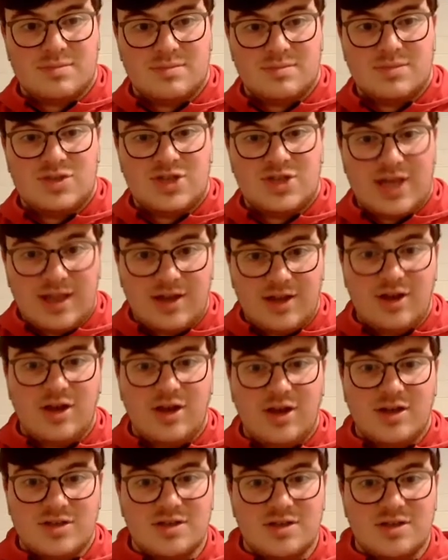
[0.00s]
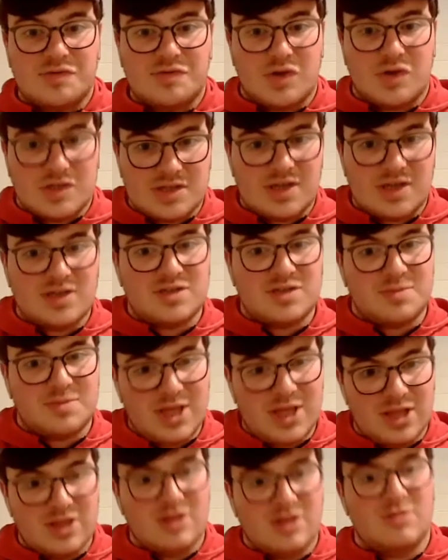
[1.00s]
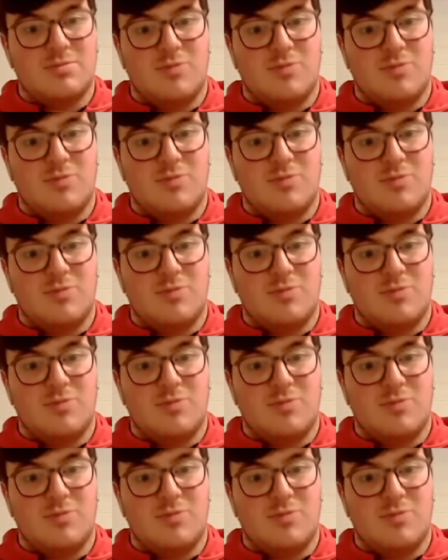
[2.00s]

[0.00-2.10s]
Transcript: Jalen Hurts and Devontae Smith